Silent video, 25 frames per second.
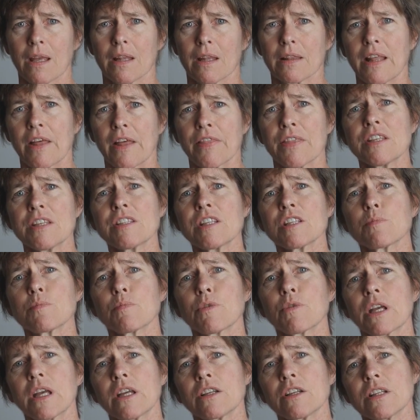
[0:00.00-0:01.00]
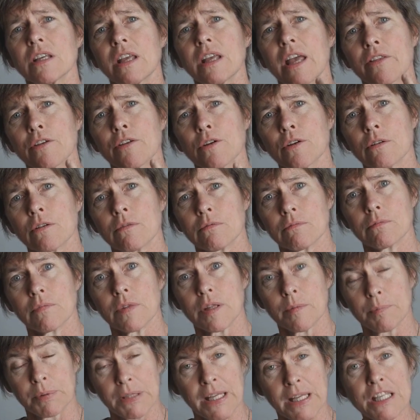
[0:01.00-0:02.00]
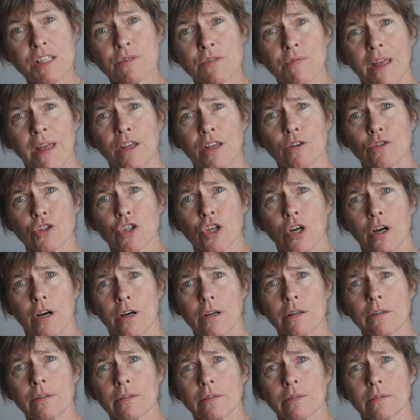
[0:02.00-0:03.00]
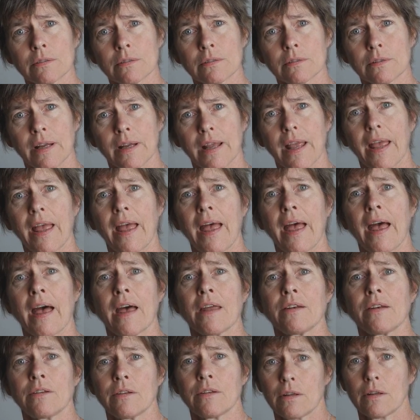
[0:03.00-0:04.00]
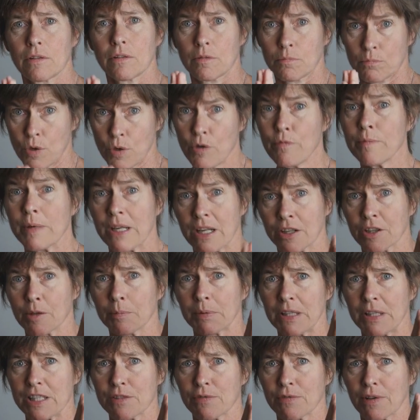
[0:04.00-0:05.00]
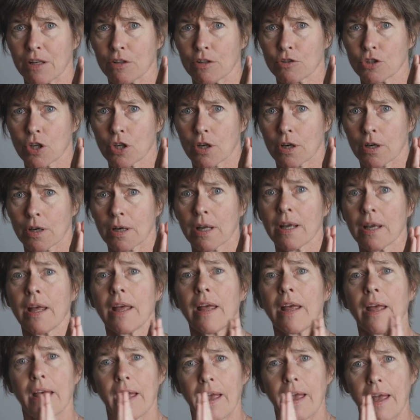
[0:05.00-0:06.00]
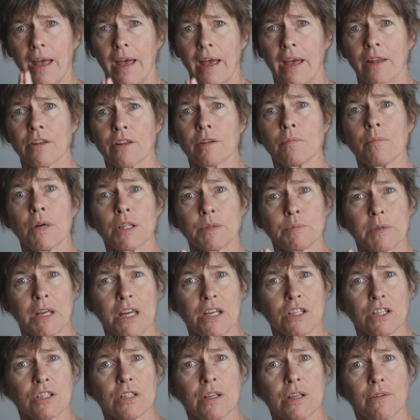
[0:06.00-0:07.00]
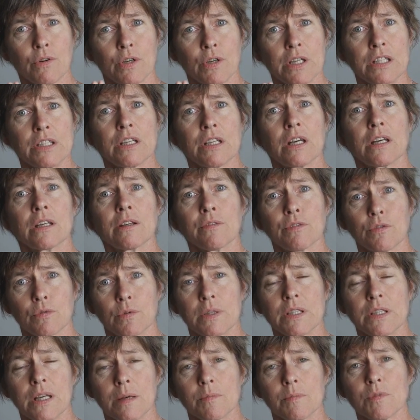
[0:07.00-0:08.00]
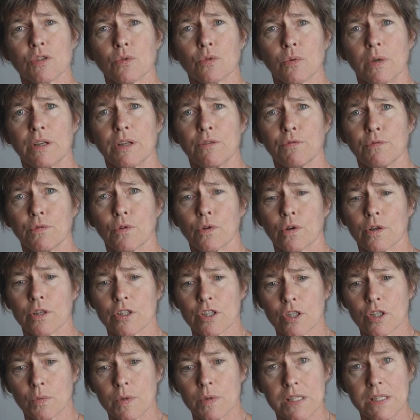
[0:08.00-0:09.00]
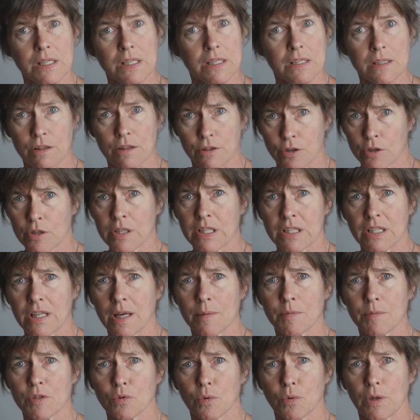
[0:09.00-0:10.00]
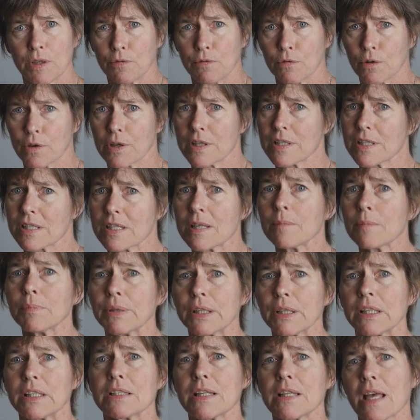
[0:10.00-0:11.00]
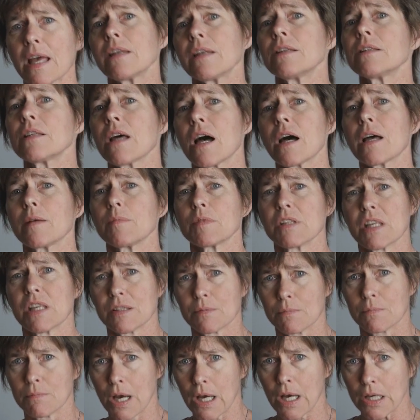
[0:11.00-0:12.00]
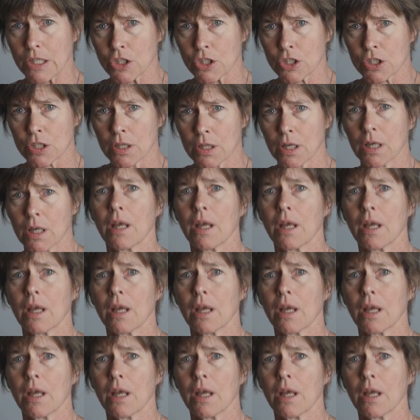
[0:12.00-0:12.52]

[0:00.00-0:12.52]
Now this is bringing together the place value chart and movement on the place value chart and the multiplication they've already done of 3 times 24. So we see 30 times 24 is simply 10 times as much